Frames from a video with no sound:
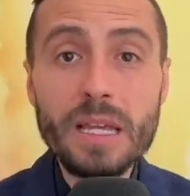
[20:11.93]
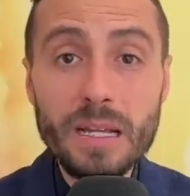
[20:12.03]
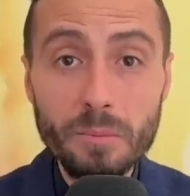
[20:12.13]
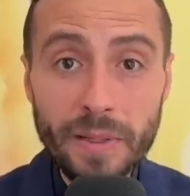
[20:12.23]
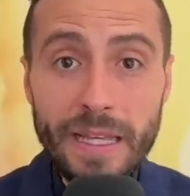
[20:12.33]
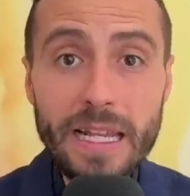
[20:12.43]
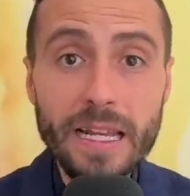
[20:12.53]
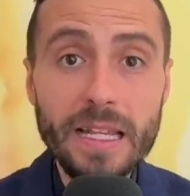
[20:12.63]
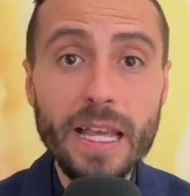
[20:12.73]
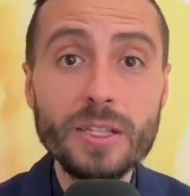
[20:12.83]

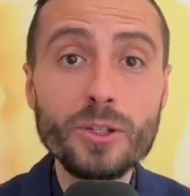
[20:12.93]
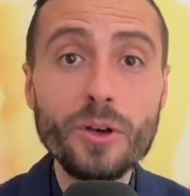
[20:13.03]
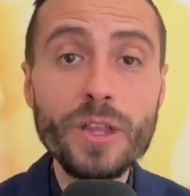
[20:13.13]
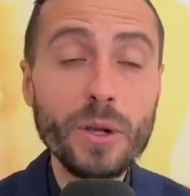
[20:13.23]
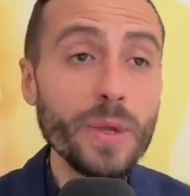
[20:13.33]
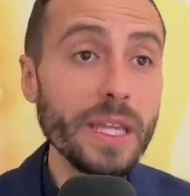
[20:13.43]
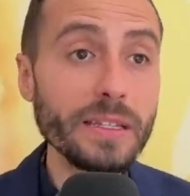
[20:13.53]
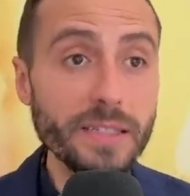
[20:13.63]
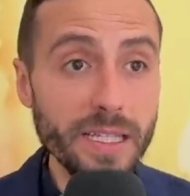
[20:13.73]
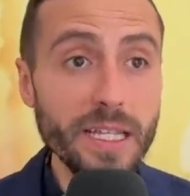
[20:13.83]
completed and so that we can
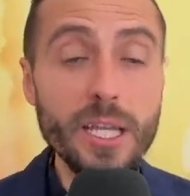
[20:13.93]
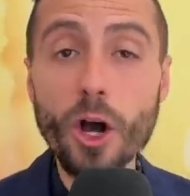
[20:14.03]
see the